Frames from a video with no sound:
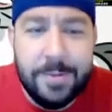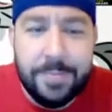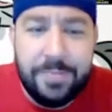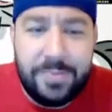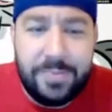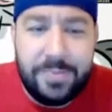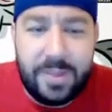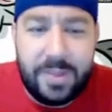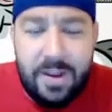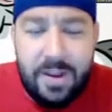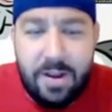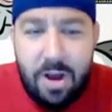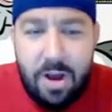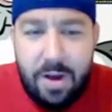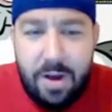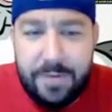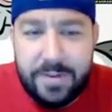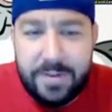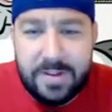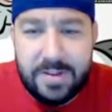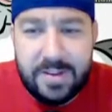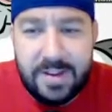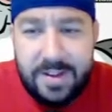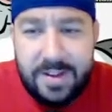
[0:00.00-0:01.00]
into
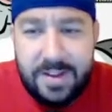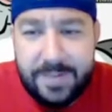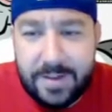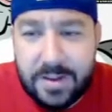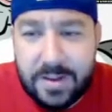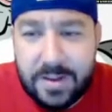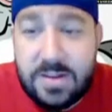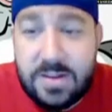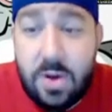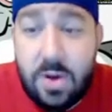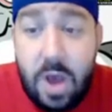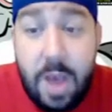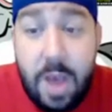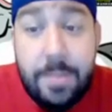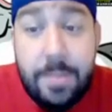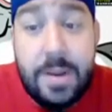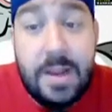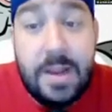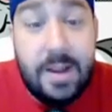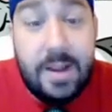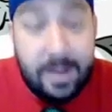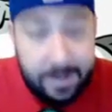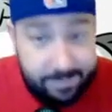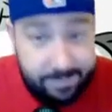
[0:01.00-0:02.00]
offense and defense. So I'm an
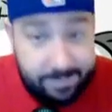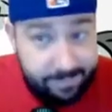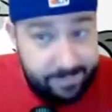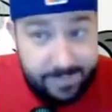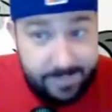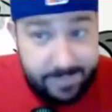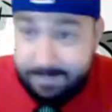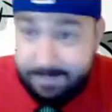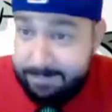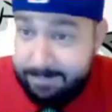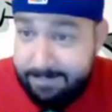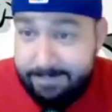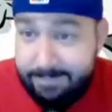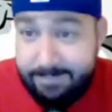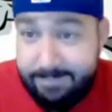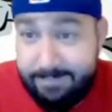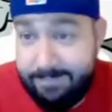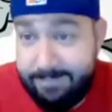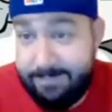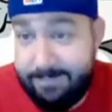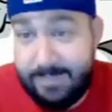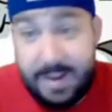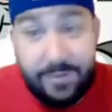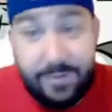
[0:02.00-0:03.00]
idiot.
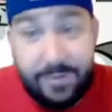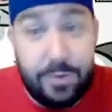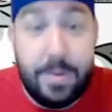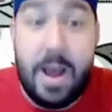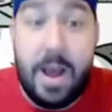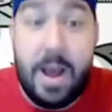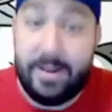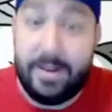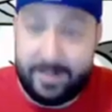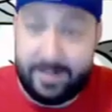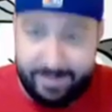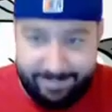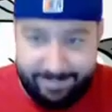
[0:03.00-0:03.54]
Never mind.